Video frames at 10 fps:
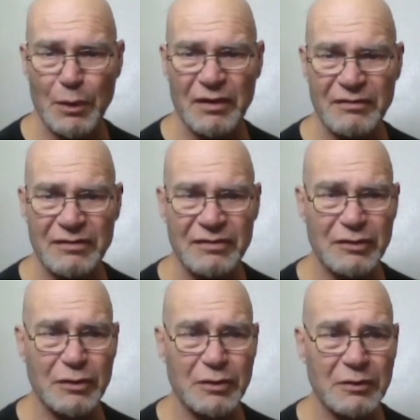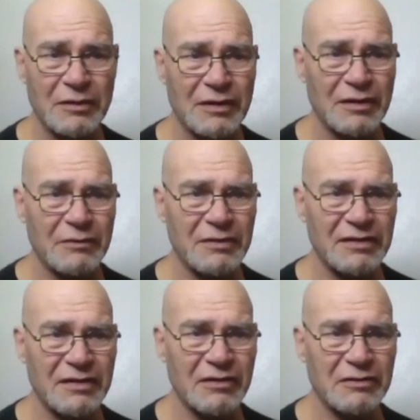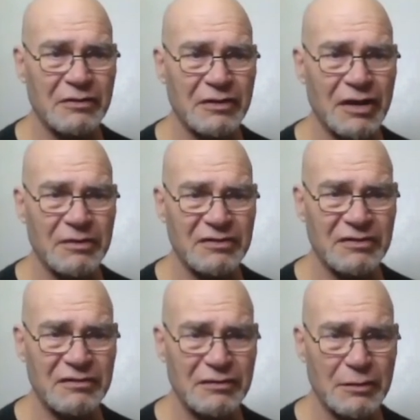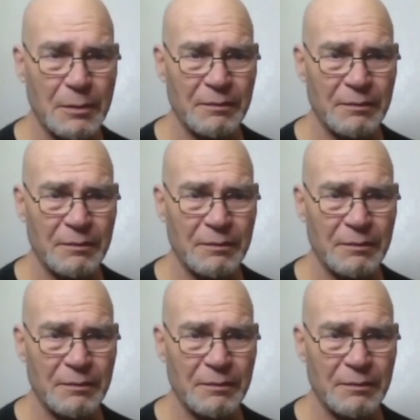And so we can go to our images,